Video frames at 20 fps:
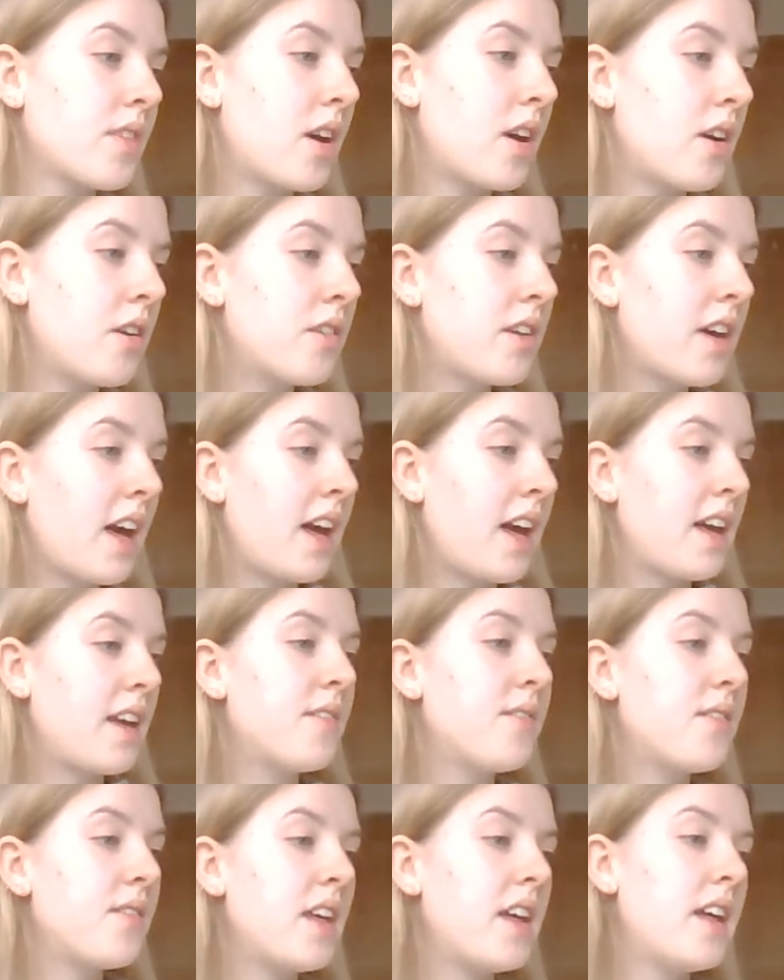
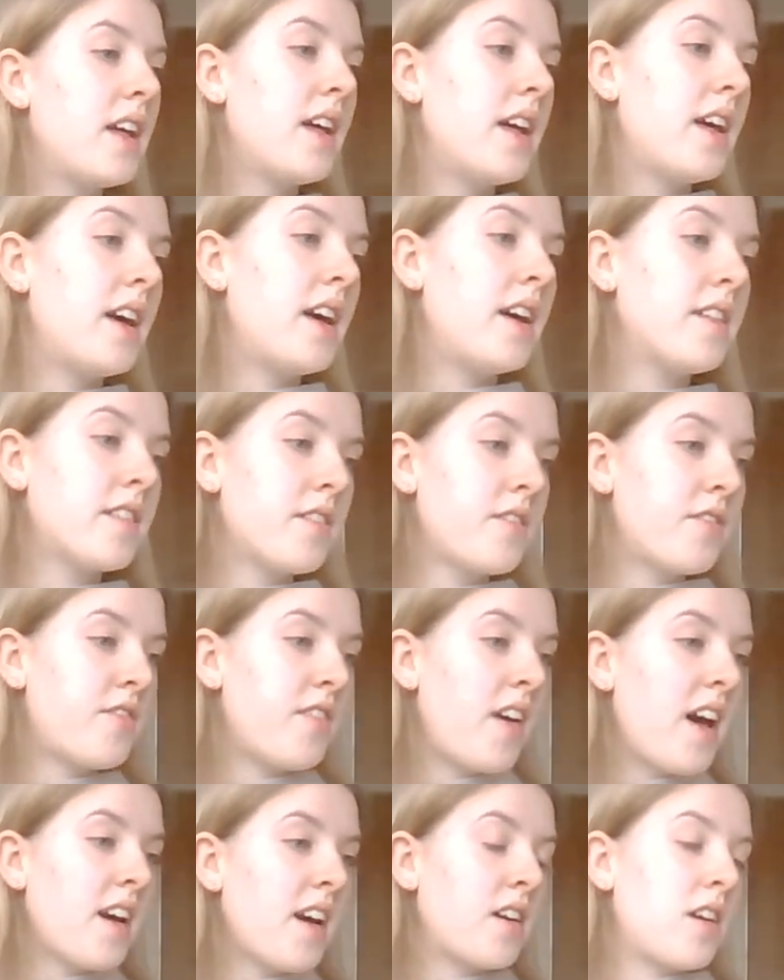Okay, here's a
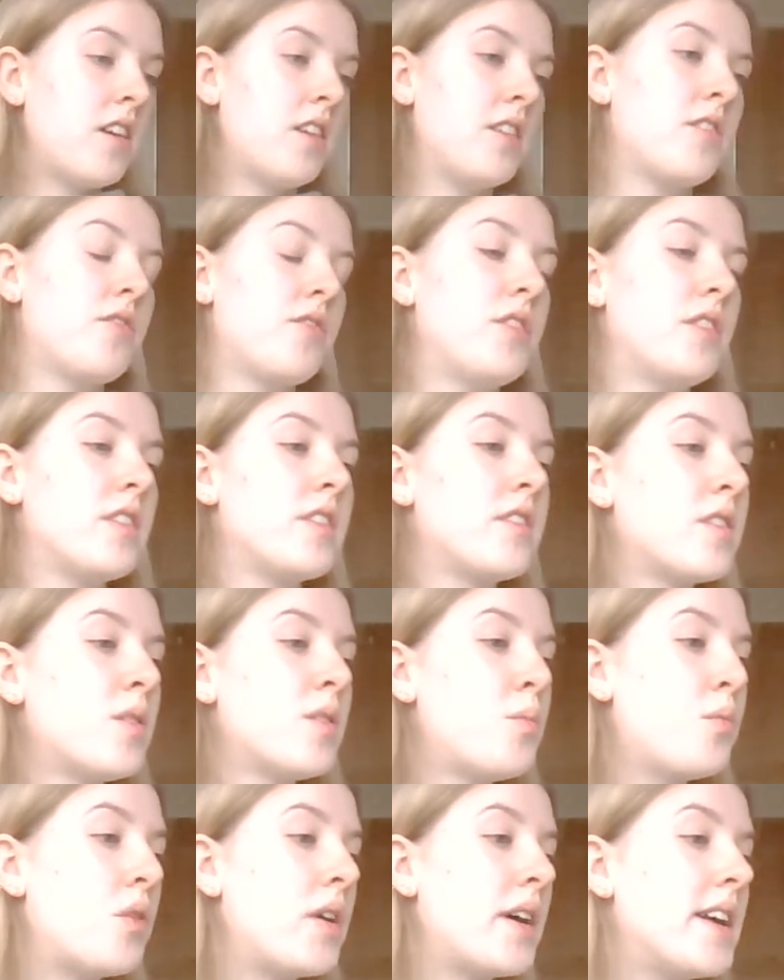fare card for the
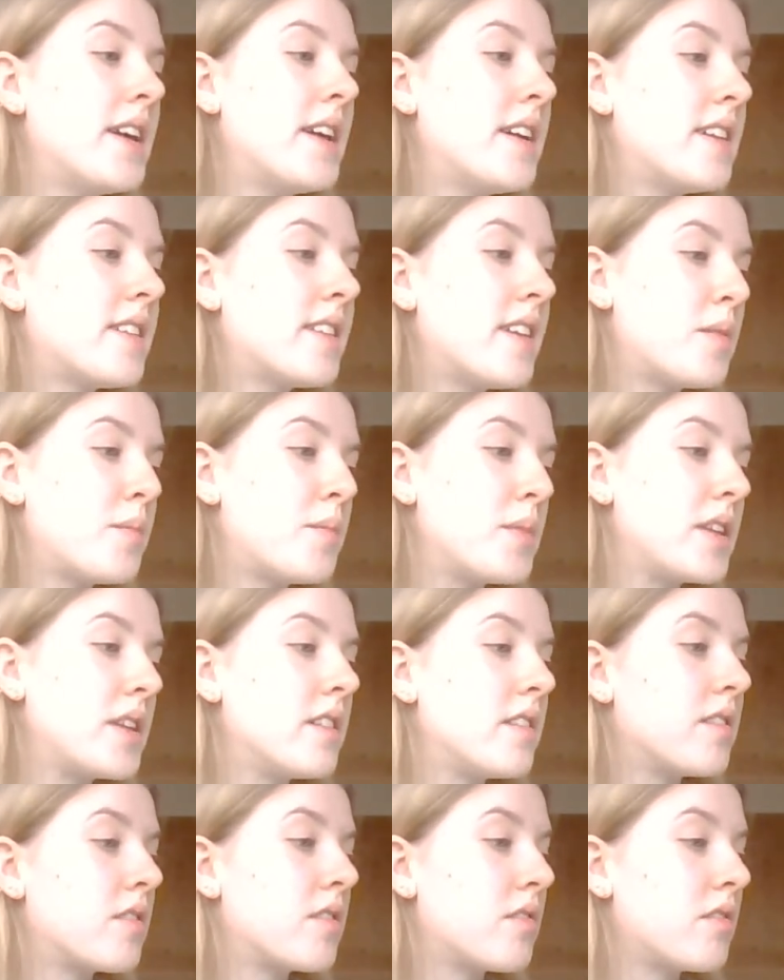subway, said
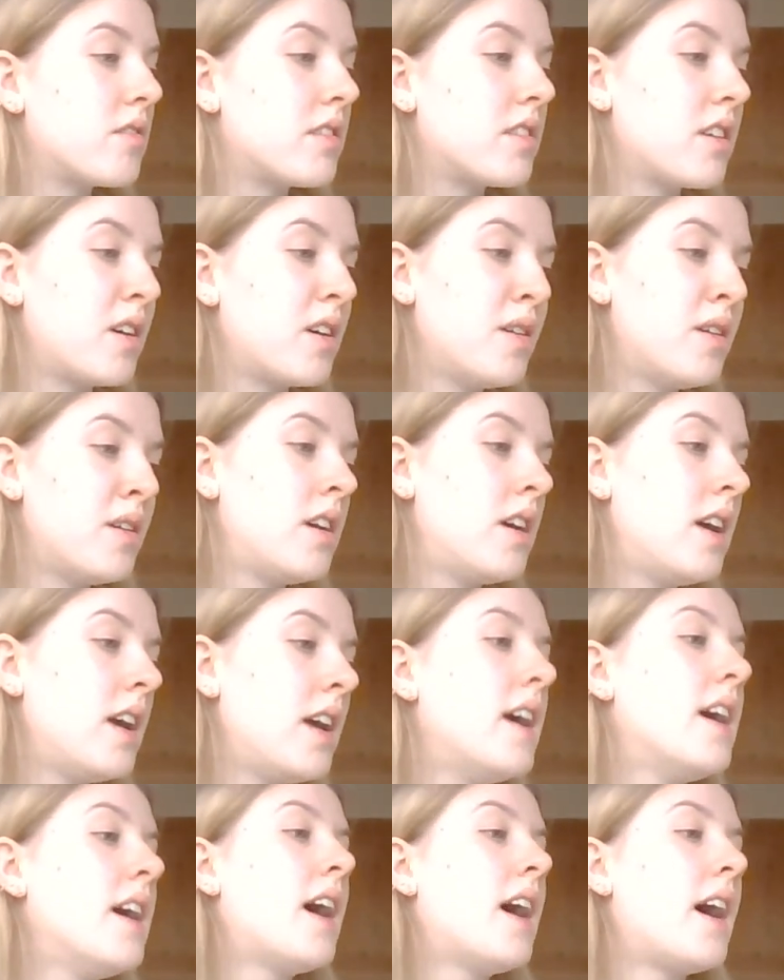Mrs. Gunter.
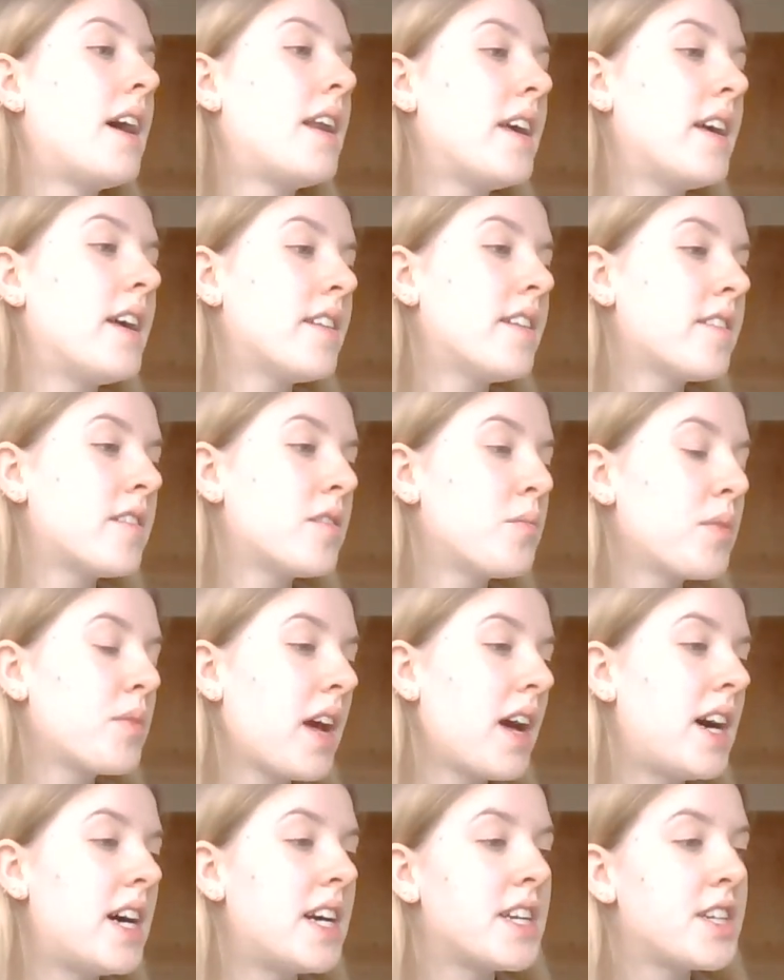And here's some
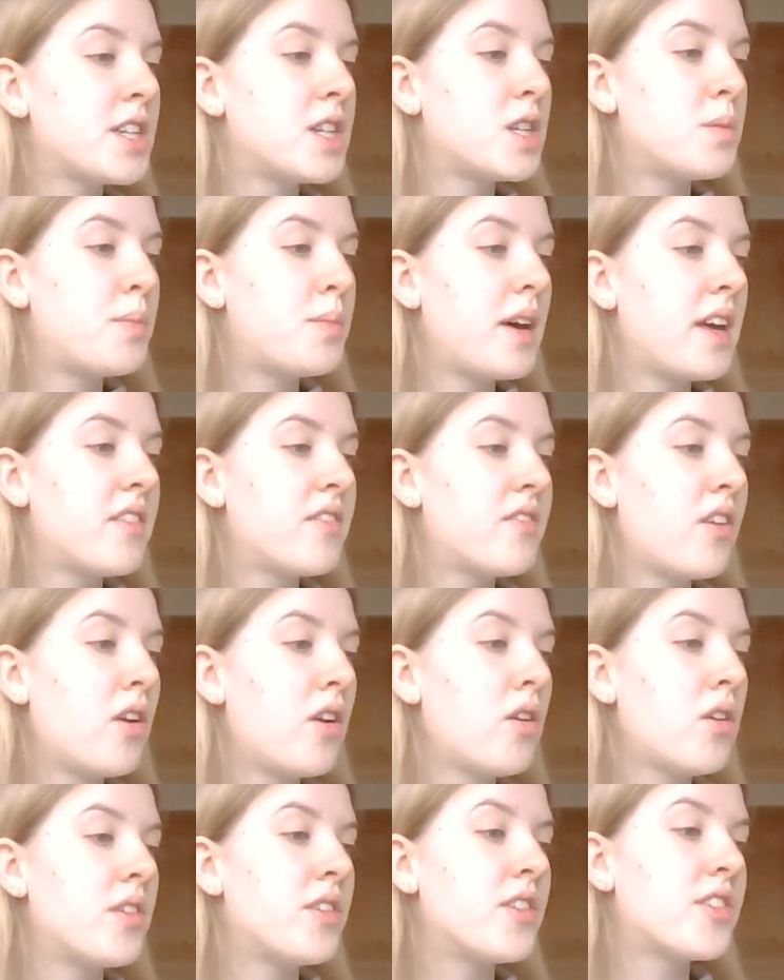cash to pay for
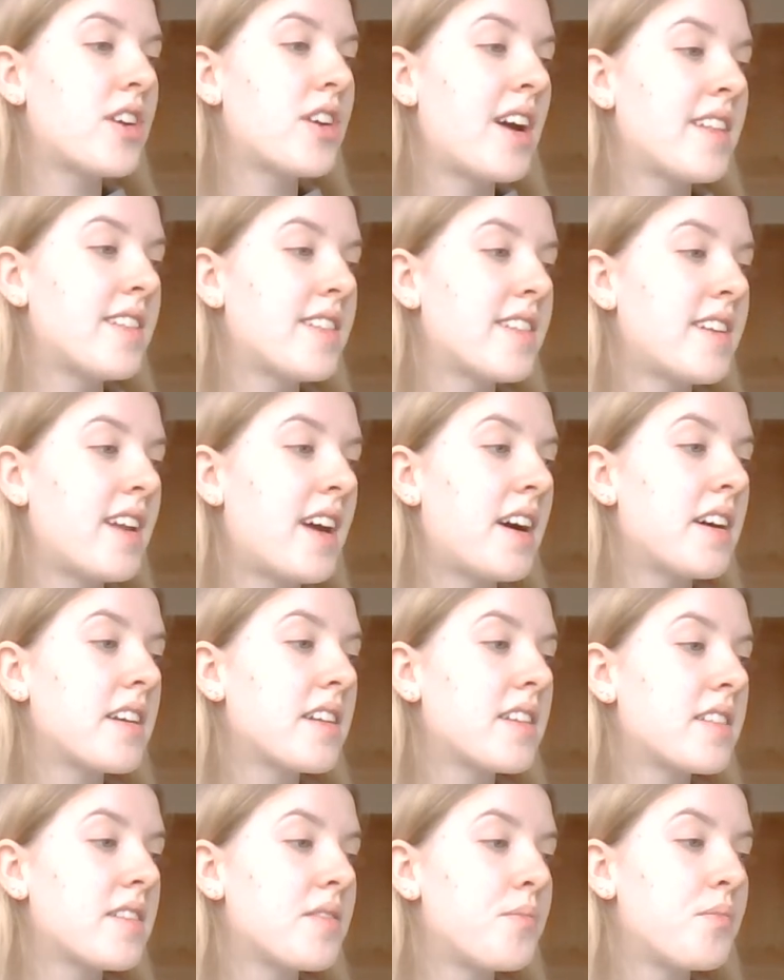lunch and
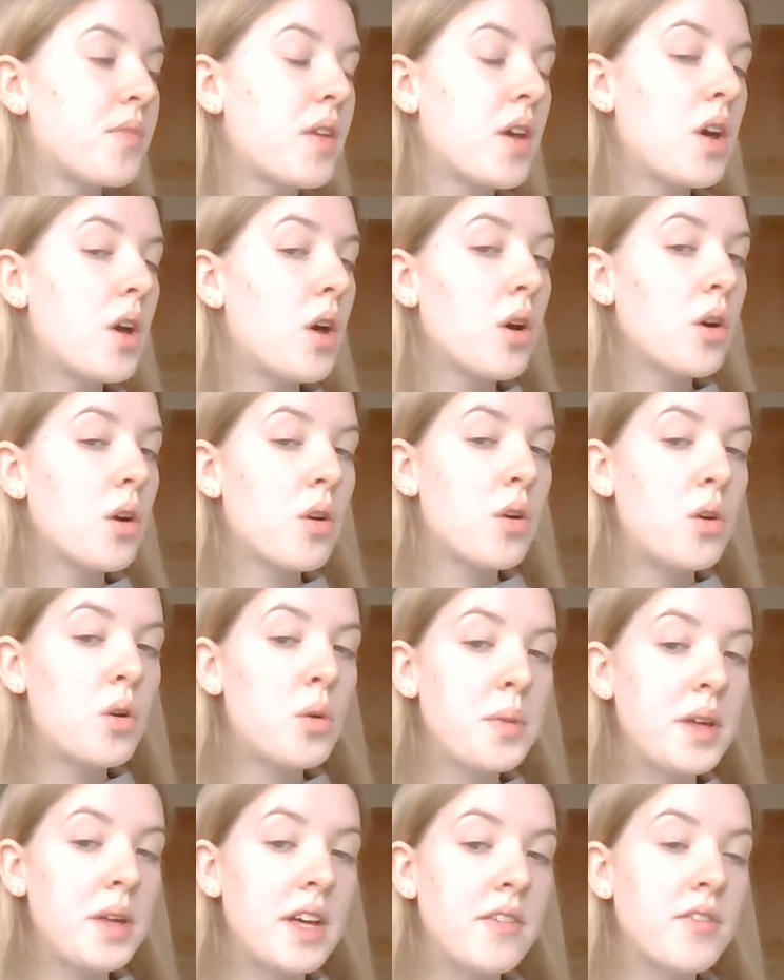snacks.
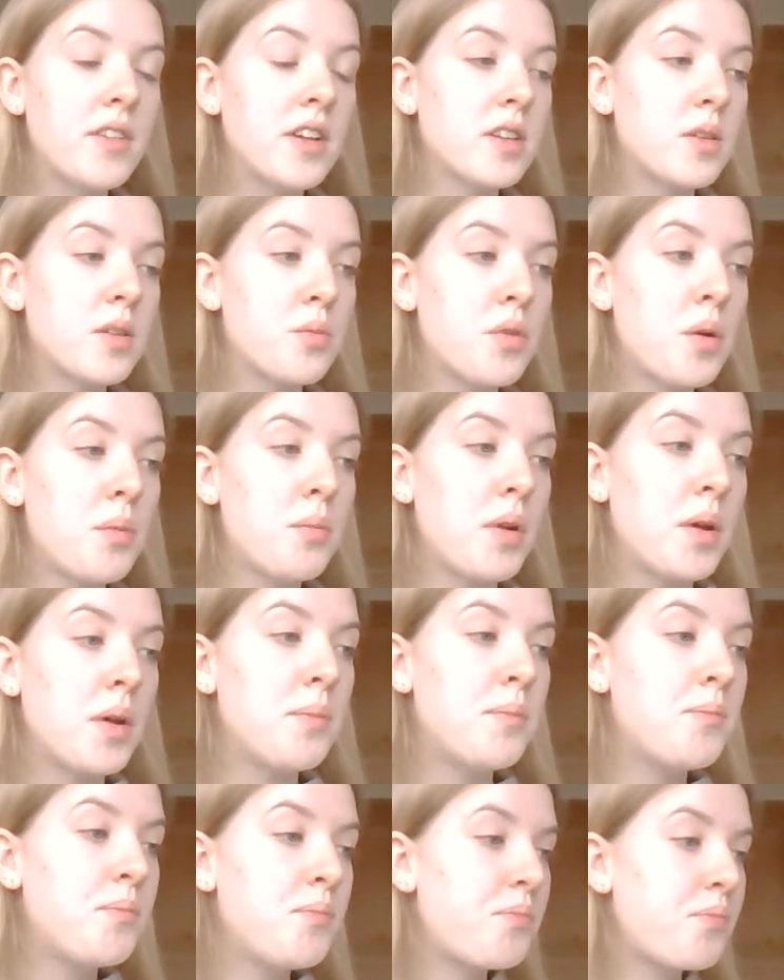Call me if there's a
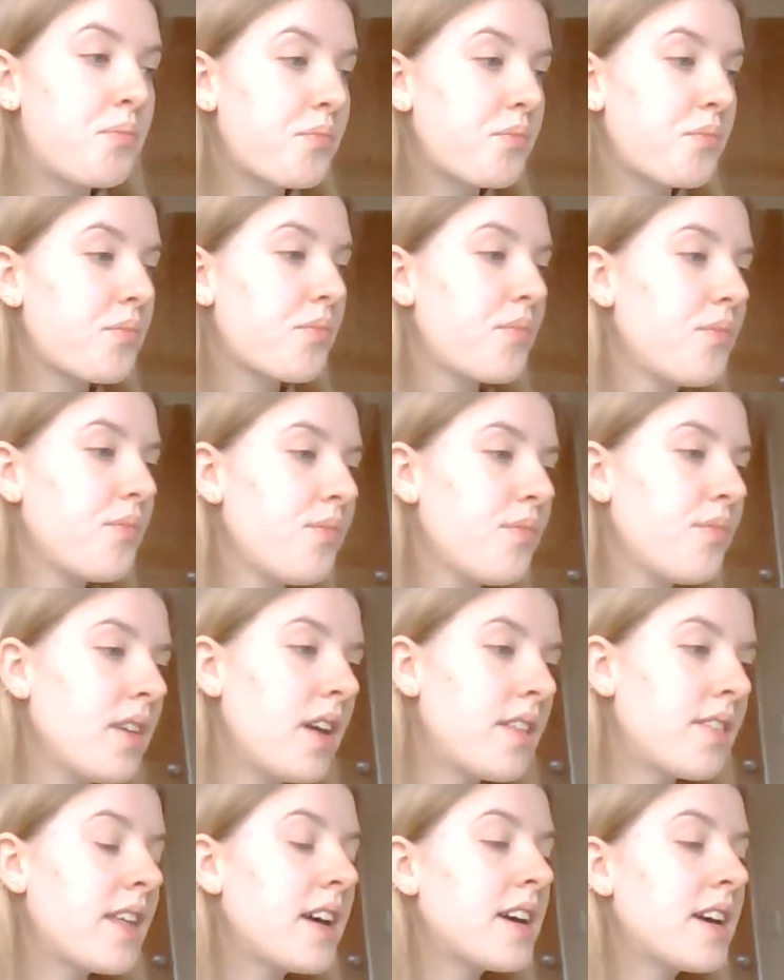problem.
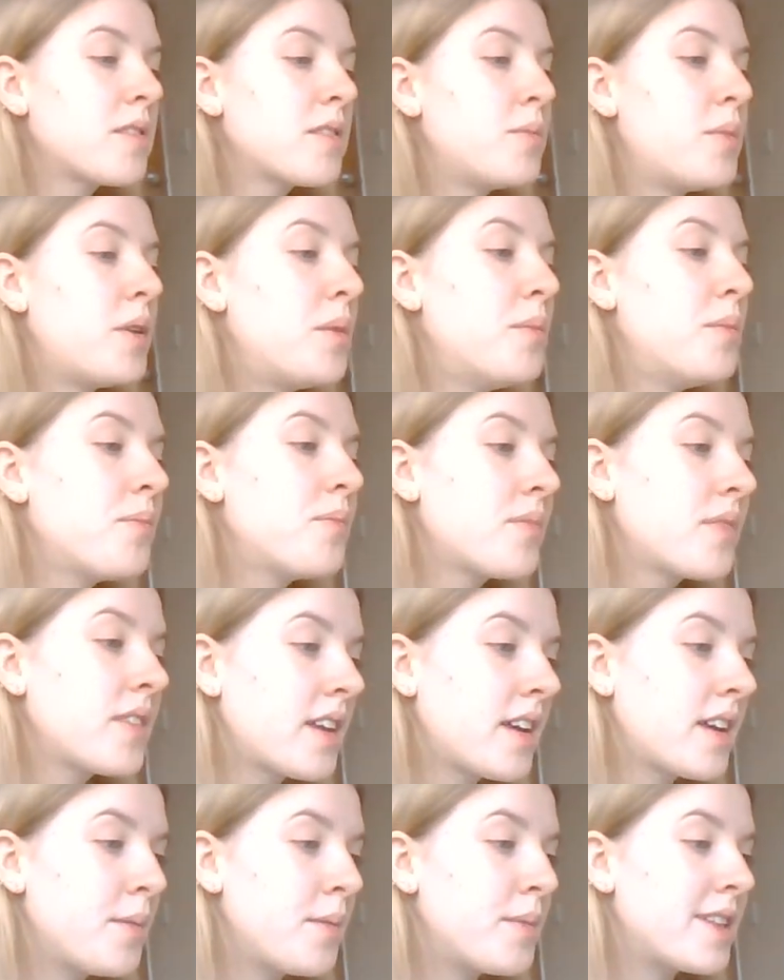Thanks, Mum,
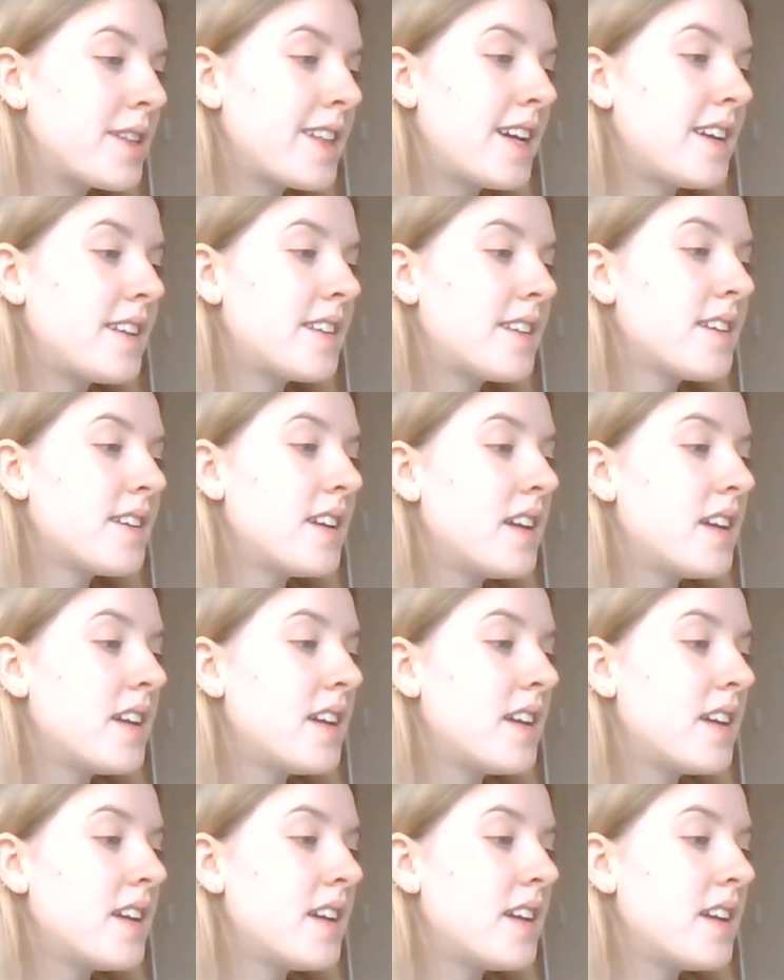Kim said.